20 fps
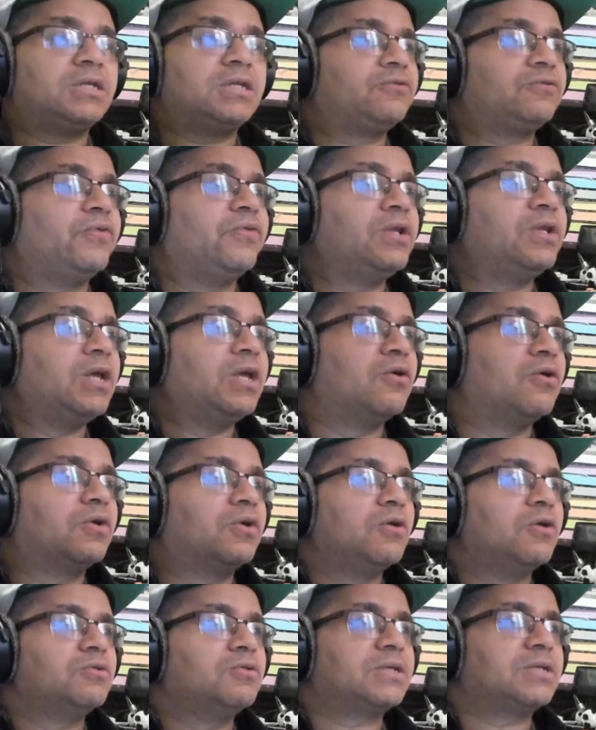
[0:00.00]
guys, this
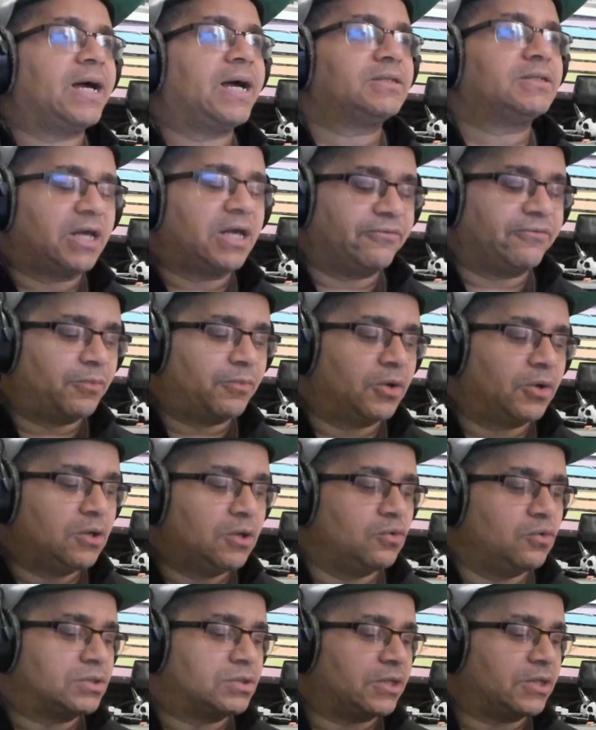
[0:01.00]
video goes out to
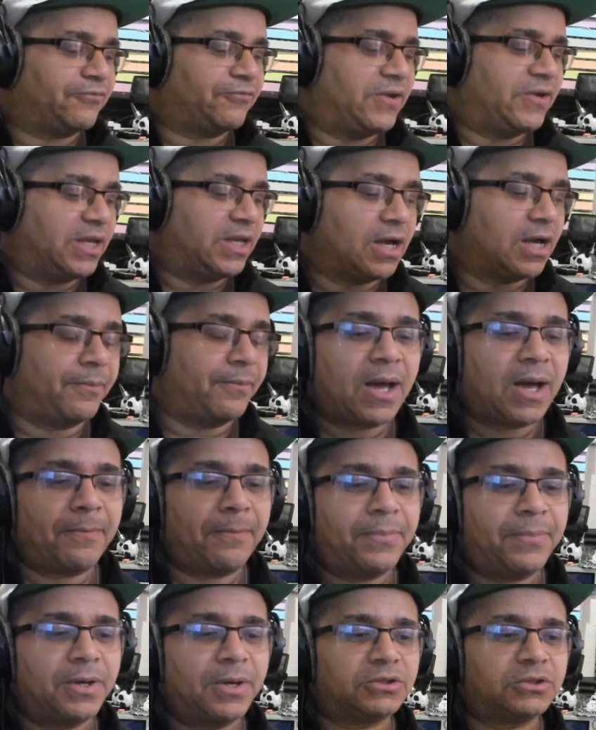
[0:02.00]
everybody who's thinking
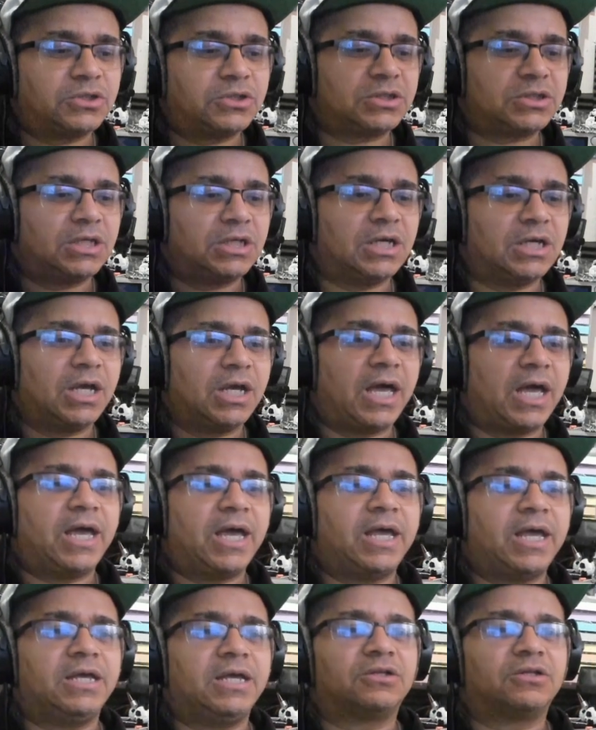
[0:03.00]
about purchasing
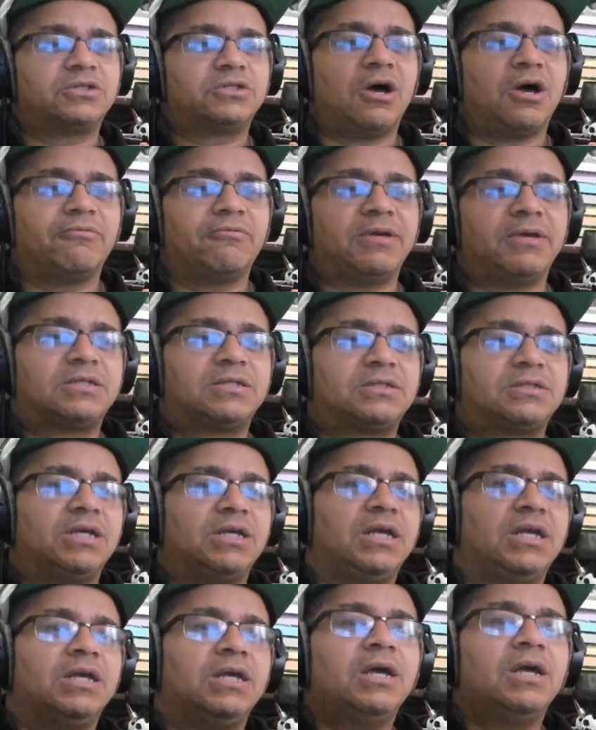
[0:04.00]
a Atari S
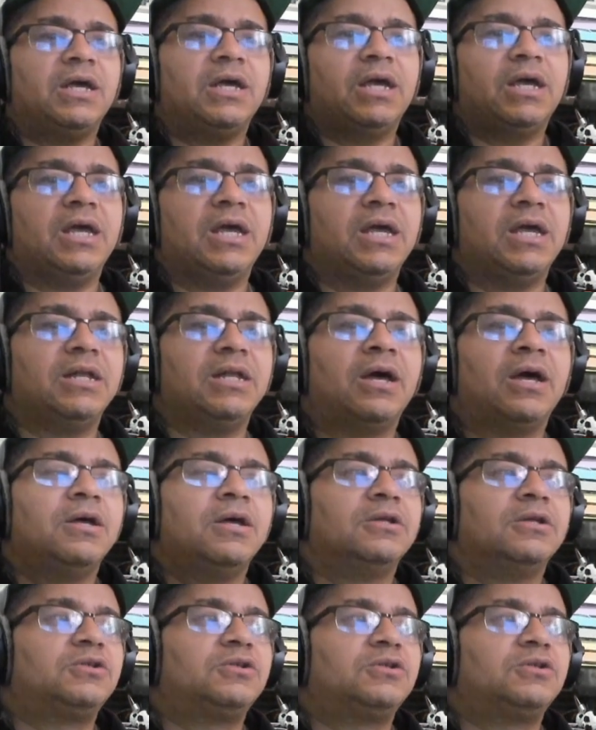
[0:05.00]
T in